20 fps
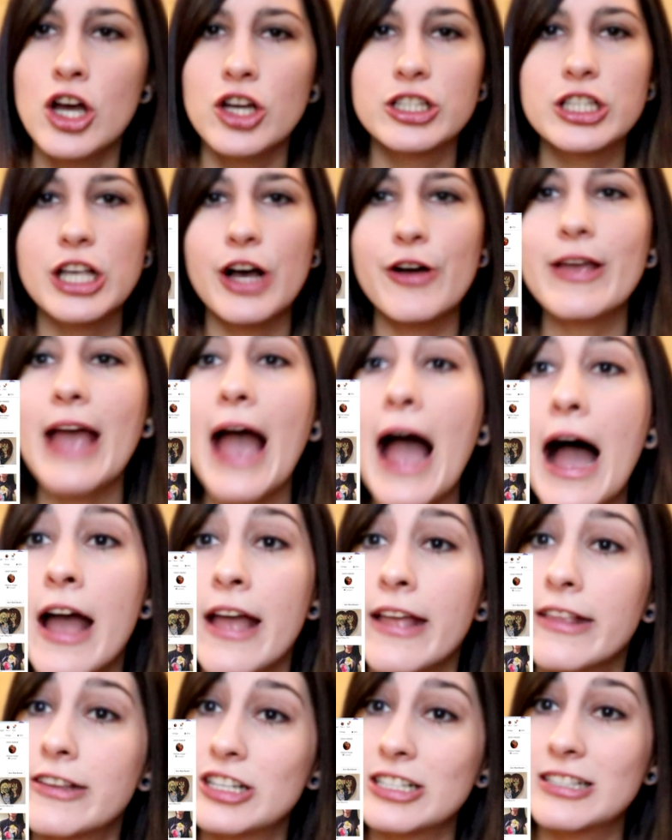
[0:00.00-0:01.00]
So yeah,
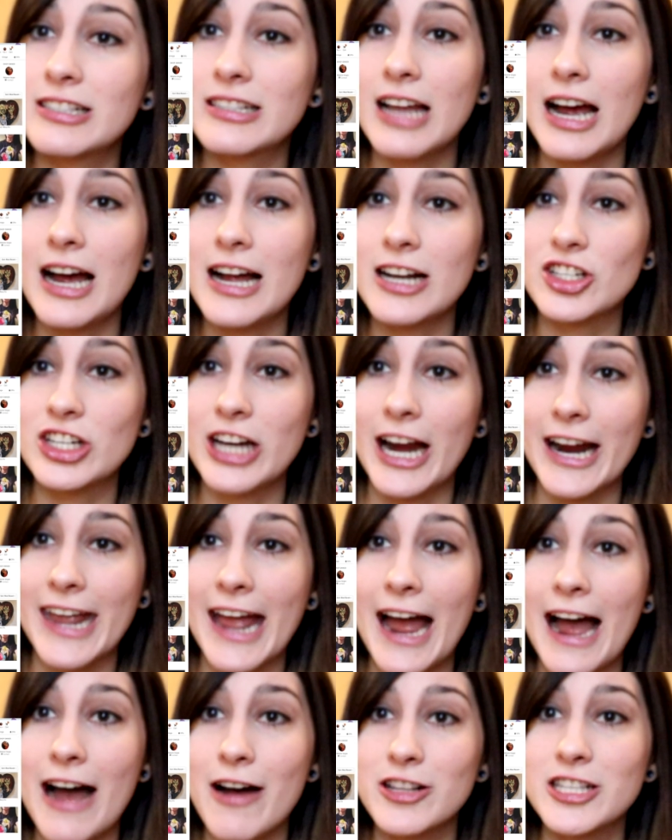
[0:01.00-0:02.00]
just
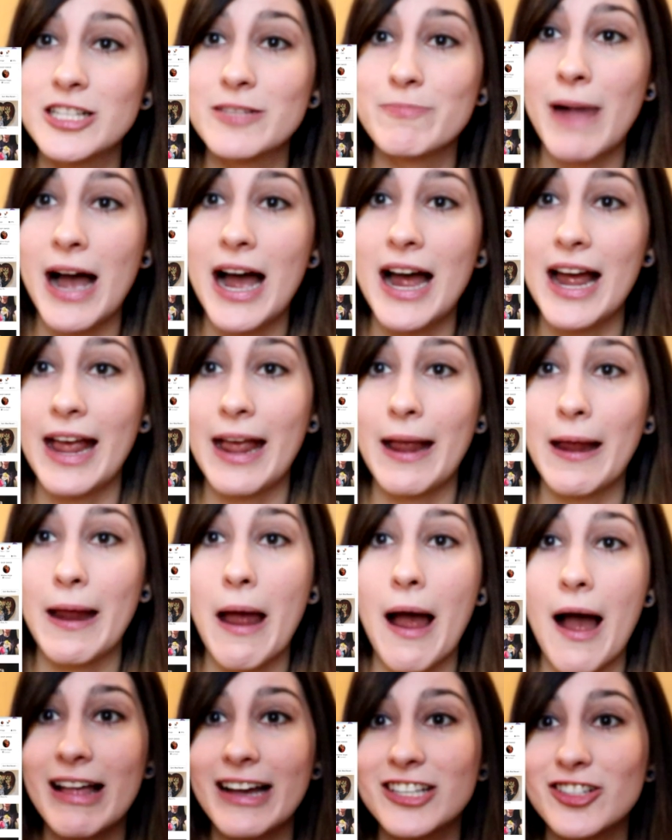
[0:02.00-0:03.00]
check out
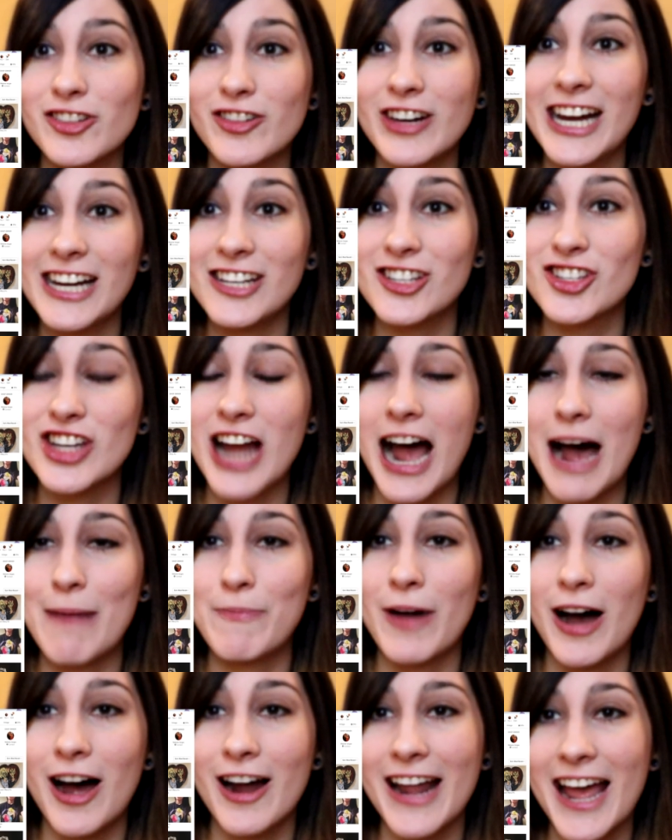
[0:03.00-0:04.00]
my Alex Create
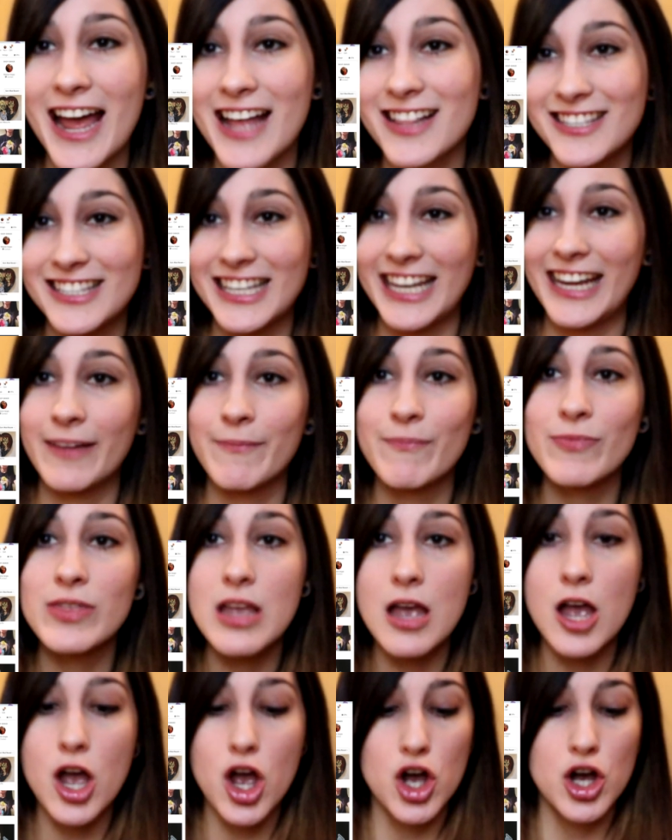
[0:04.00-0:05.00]
shop on Etsy.
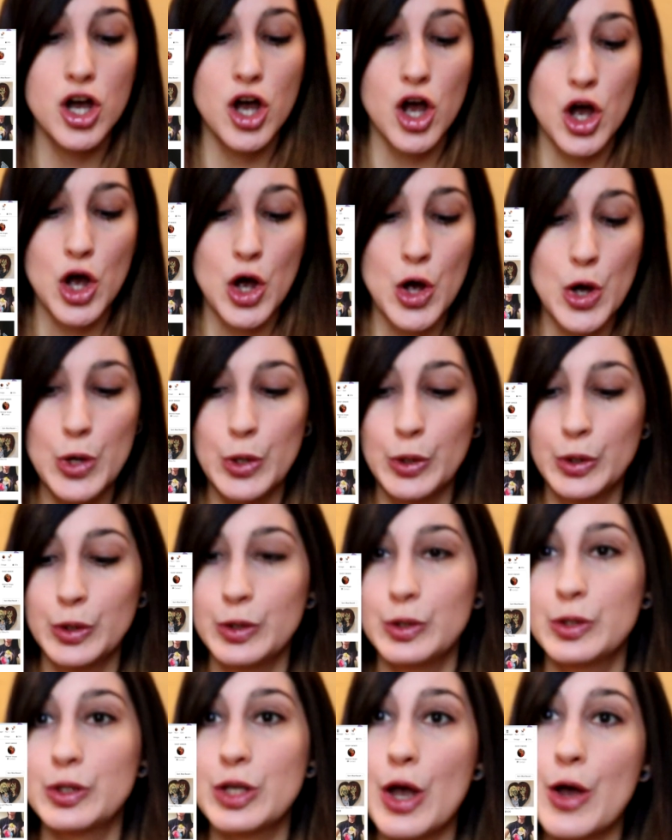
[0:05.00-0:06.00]

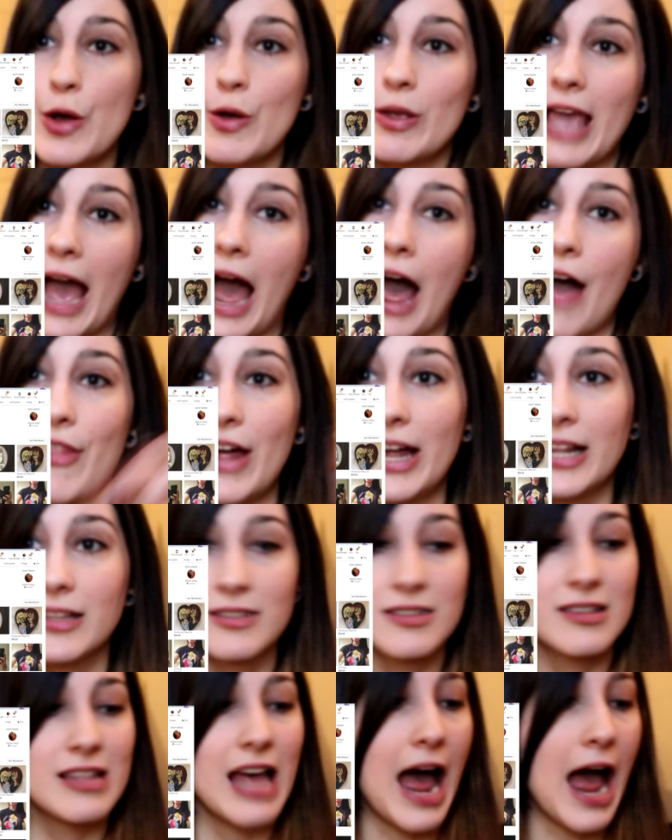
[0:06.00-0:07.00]
So yeah,
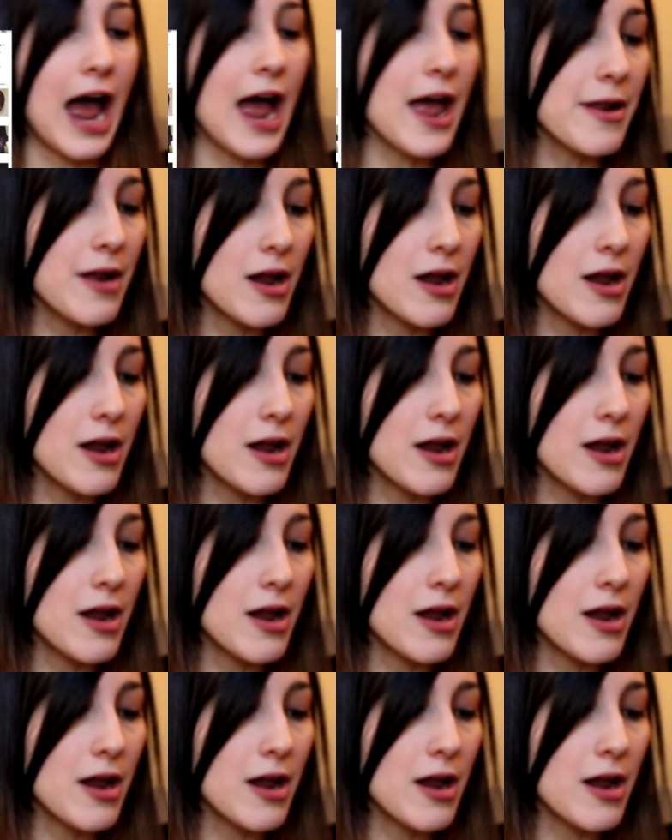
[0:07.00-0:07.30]
that's that.